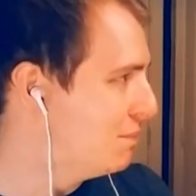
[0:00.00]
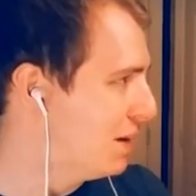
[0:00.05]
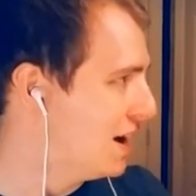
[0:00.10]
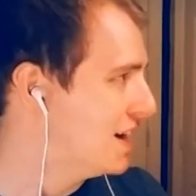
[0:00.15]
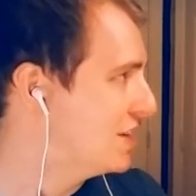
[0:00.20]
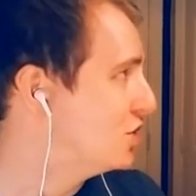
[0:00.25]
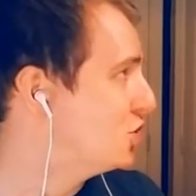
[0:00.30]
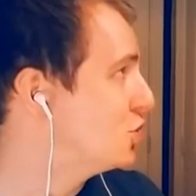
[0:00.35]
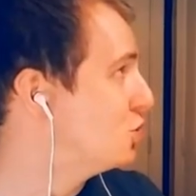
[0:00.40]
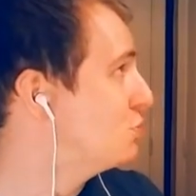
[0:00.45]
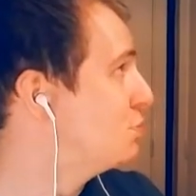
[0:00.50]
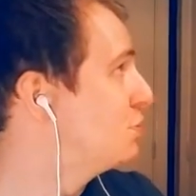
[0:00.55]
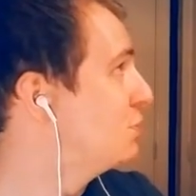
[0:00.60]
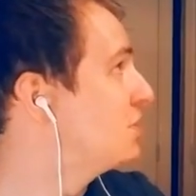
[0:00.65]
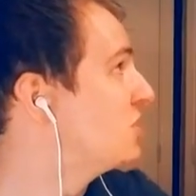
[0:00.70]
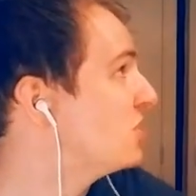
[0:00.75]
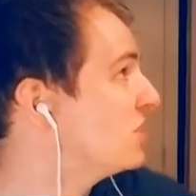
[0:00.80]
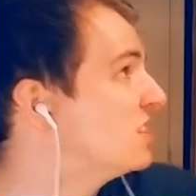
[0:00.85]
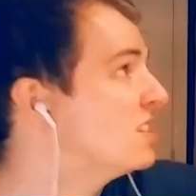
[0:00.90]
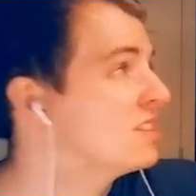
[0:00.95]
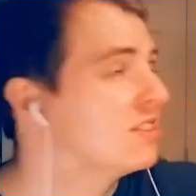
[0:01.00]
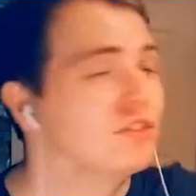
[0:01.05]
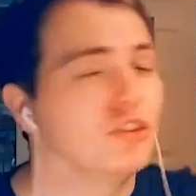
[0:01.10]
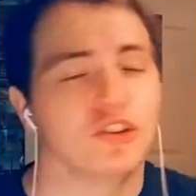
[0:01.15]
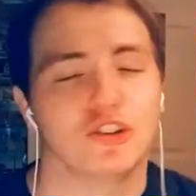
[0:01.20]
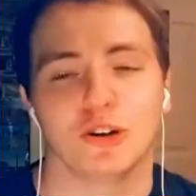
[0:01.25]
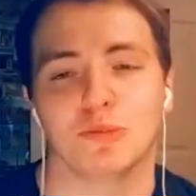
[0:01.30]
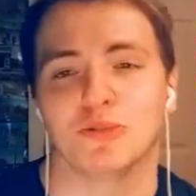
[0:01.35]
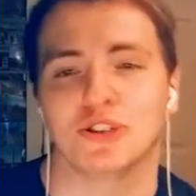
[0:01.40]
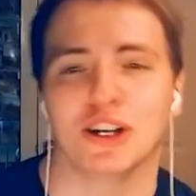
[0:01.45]
by Joop, which uh, it's on
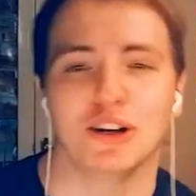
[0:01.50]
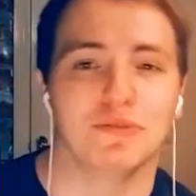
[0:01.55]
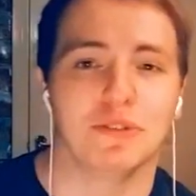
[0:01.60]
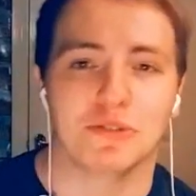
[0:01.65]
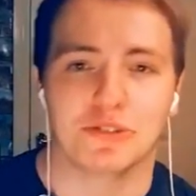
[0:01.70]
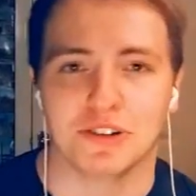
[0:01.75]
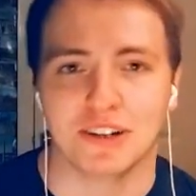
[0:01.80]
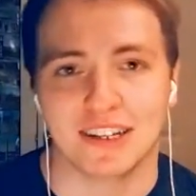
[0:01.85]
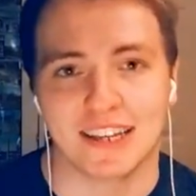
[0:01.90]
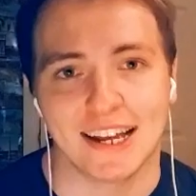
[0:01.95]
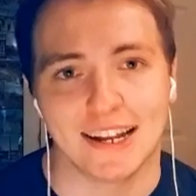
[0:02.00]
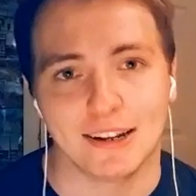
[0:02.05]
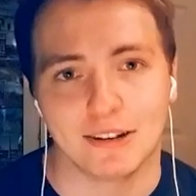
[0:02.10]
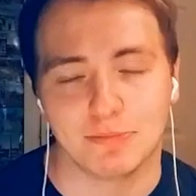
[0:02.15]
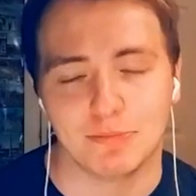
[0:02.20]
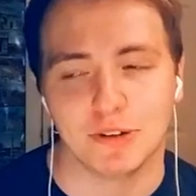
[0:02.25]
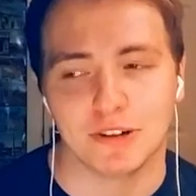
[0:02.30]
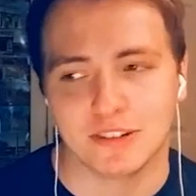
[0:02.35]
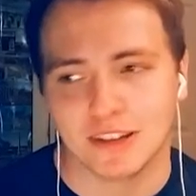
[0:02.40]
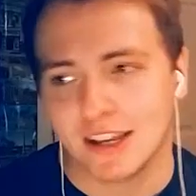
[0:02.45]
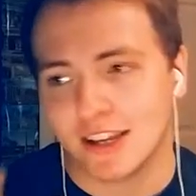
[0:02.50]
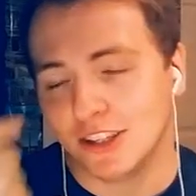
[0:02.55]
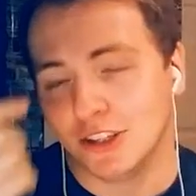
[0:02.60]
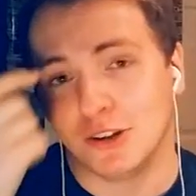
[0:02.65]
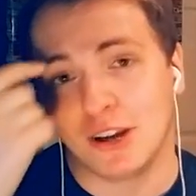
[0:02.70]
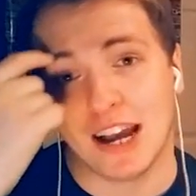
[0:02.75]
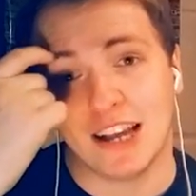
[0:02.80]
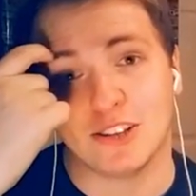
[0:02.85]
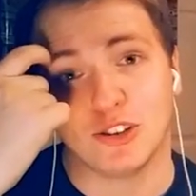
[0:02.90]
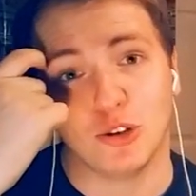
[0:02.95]
the top shelf. I was going to get it, but
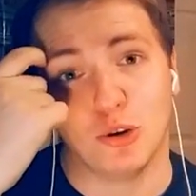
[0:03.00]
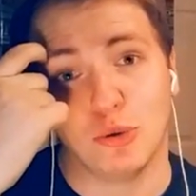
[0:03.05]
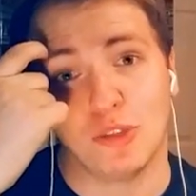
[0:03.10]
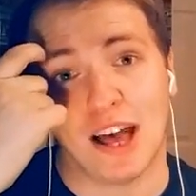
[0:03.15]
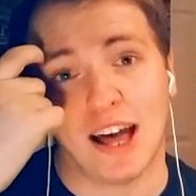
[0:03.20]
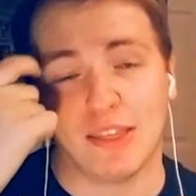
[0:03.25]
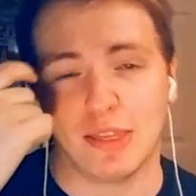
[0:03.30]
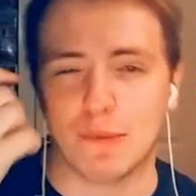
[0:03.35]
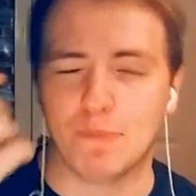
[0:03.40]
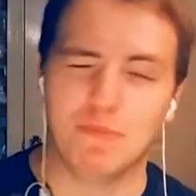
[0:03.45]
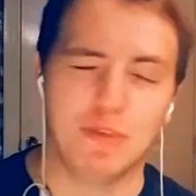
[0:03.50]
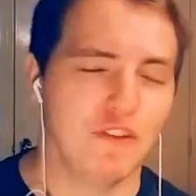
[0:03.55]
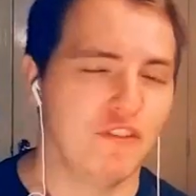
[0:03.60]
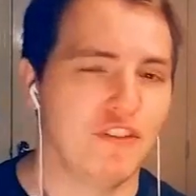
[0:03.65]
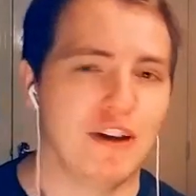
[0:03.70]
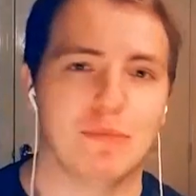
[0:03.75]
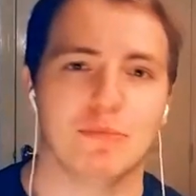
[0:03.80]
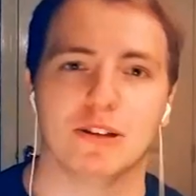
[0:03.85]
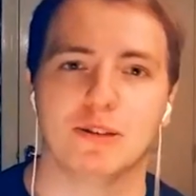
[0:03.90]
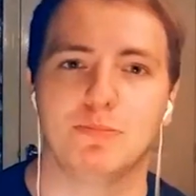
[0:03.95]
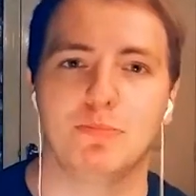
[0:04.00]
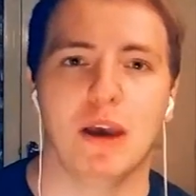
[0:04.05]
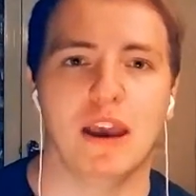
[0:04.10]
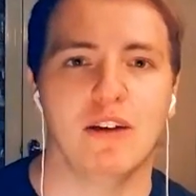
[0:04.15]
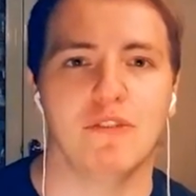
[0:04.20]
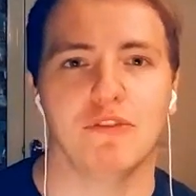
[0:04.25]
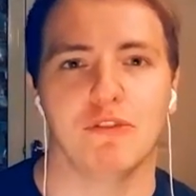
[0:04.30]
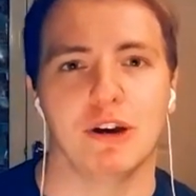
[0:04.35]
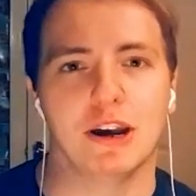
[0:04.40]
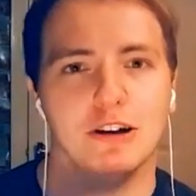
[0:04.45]
you guys know that the, the famous
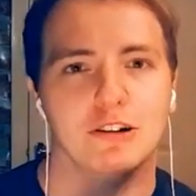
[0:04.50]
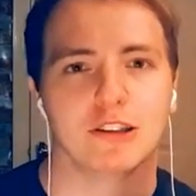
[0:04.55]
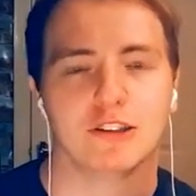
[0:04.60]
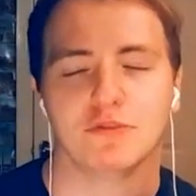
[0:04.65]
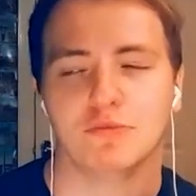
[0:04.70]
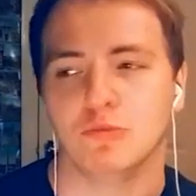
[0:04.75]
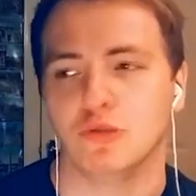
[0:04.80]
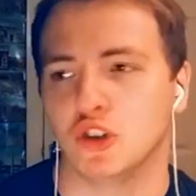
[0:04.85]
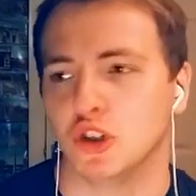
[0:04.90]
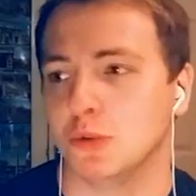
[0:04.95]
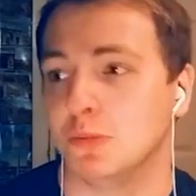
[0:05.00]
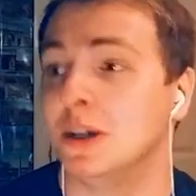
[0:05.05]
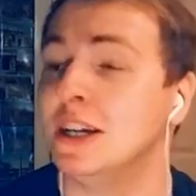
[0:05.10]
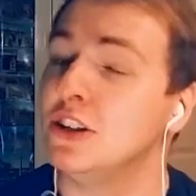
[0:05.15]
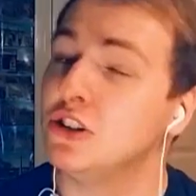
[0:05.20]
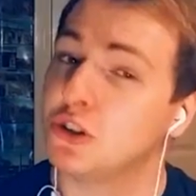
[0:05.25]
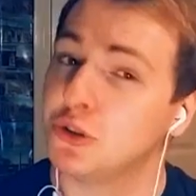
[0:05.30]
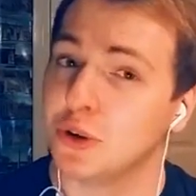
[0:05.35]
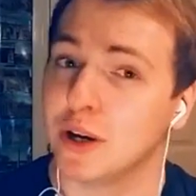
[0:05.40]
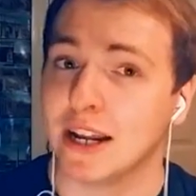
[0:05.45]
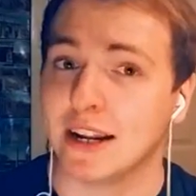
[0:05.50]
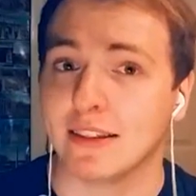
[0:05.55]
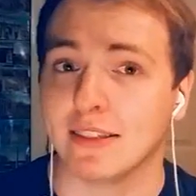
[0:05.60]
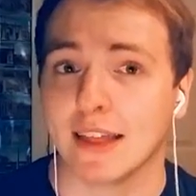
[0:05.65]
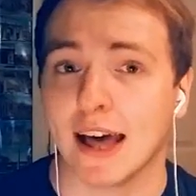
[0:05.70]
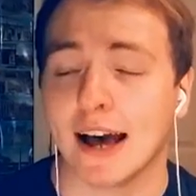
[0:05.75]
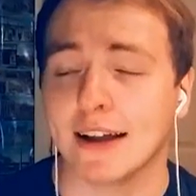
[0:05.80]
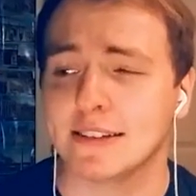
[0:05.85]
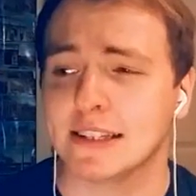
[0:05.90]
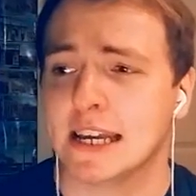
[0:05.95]
pink fragrance from Joop. He's
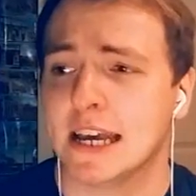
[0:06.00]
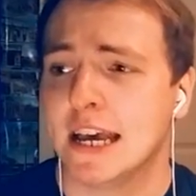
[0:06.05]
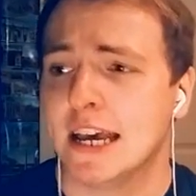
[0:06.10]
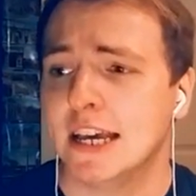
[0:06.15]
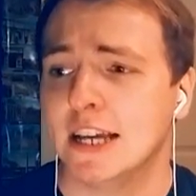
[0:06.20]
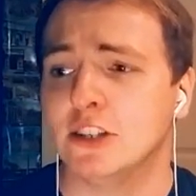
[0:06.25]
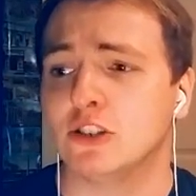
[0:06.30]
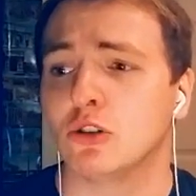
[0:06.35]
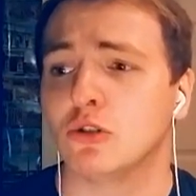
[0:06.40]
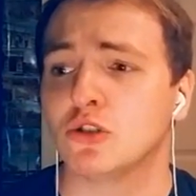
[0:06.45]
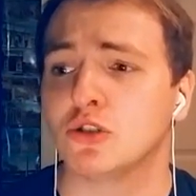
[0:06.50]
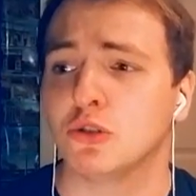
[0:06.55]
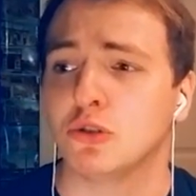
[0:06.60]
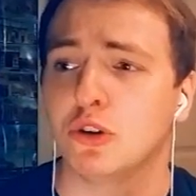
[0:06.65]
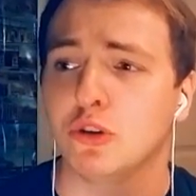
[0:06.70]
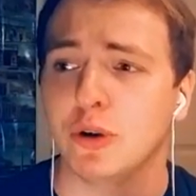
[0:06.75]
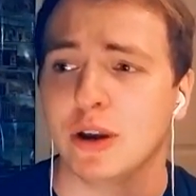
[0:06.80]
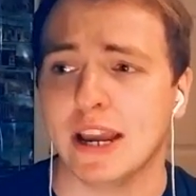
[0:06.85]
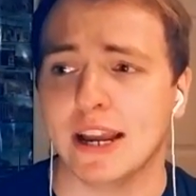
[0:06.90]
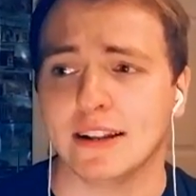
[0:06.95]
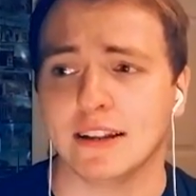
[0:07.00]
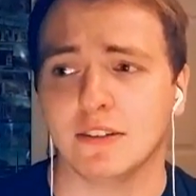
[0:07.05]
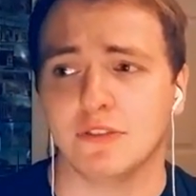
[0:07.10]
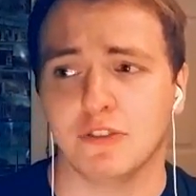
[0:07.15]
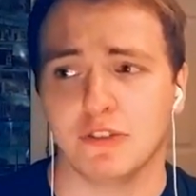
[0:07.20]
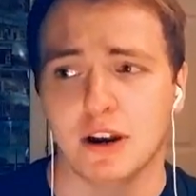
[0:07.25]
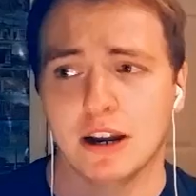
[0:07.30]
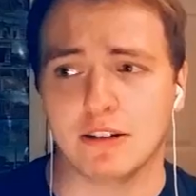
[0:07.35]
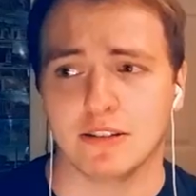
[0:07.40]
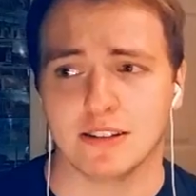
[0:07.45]
created that. He's also
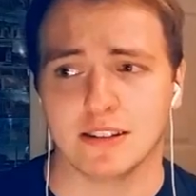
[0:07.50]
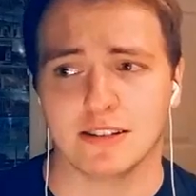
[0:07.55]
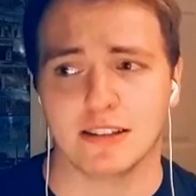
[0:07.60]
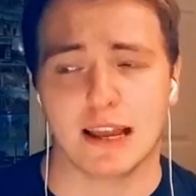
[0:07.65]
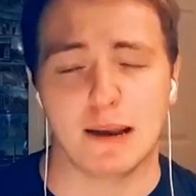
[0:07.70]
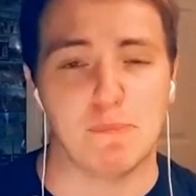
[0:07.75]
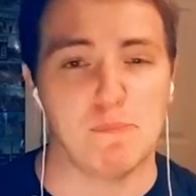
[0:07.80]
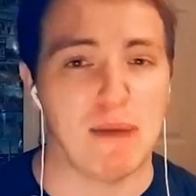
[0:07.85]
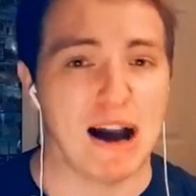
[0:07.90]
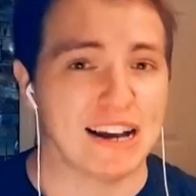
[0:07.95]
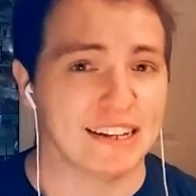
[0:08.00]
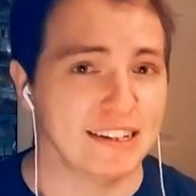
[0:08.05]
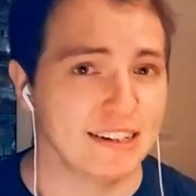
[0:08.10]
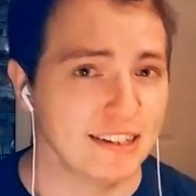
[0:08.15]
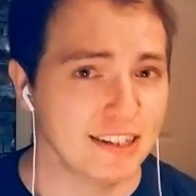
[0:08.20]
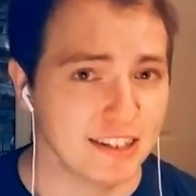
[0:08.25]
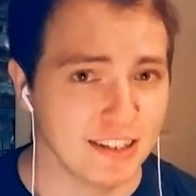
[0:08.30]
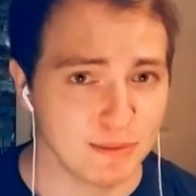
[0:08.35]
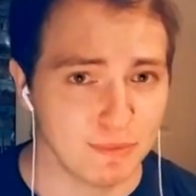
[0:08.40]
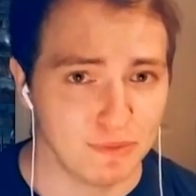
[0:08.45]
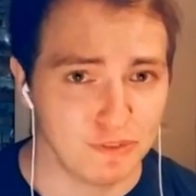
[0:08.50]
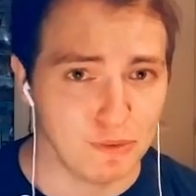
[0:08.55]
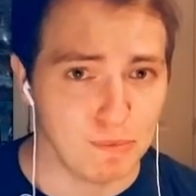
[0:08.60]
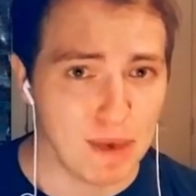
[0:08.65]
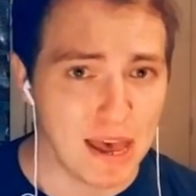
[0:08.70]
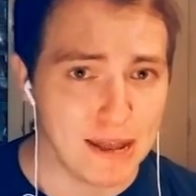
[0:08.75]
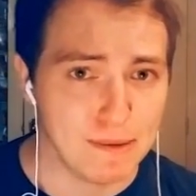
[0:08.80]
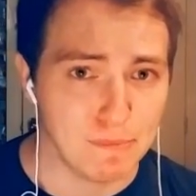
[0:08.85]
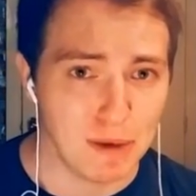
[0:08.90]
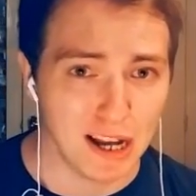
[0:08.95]
created fragrances like Magnetism for
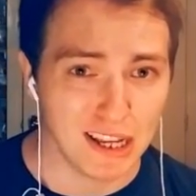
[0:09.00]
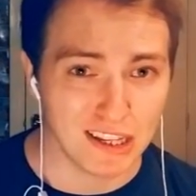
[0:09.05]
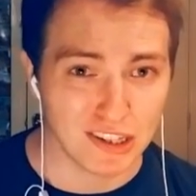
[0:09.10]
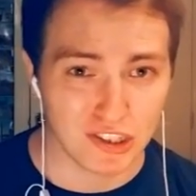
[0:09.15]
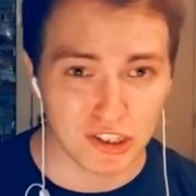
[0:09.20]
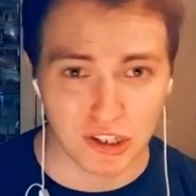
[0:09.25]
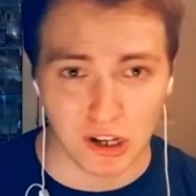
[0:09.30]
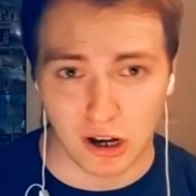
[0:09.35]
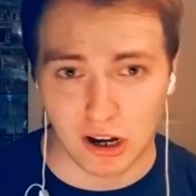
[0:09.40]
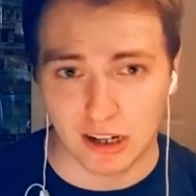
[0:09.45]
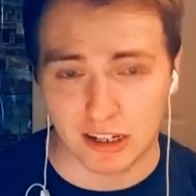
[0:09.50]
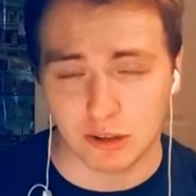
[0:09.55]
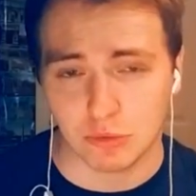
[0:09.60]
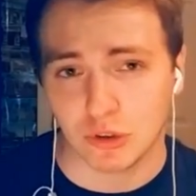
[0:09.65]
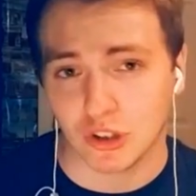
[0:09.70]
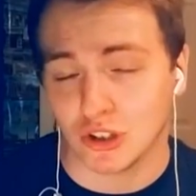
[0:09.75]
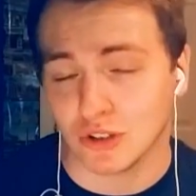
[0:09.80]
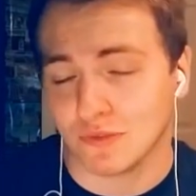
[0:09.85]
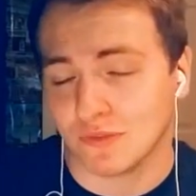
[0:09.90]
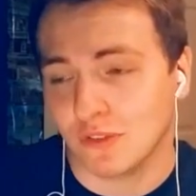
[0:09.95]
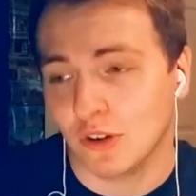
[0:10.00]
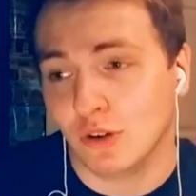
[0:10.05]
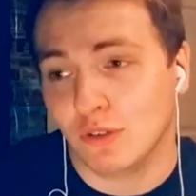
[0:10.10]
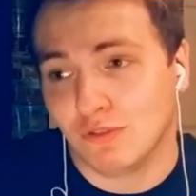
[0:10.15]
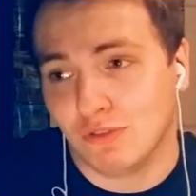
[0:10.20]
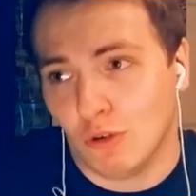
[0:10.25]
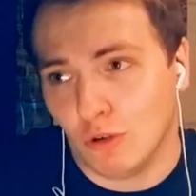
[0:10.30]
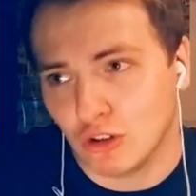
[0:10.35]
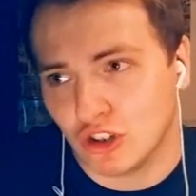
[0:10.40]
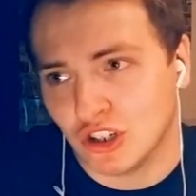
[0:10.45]
Men by Escada, which
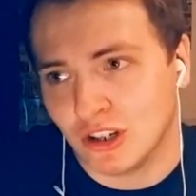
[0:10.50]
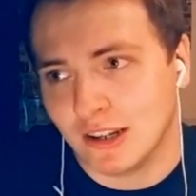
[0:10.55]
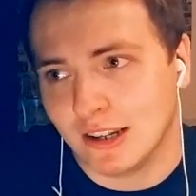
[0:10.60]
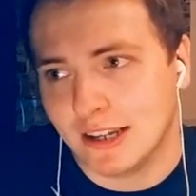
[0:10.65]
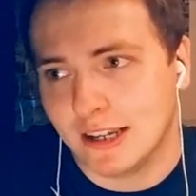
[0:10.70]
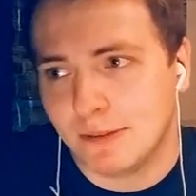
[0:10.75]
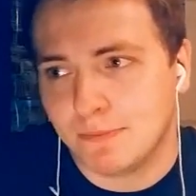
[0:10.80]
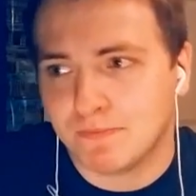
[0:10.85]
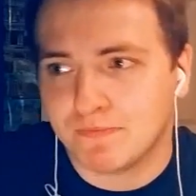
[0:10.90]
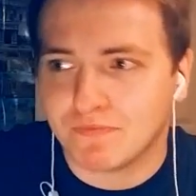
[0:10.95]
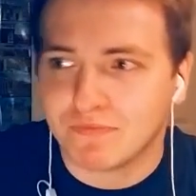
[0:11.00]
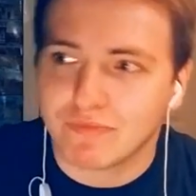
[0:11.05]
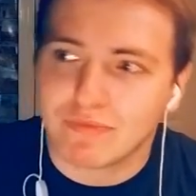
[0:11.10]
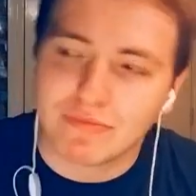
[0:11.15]
unfortunately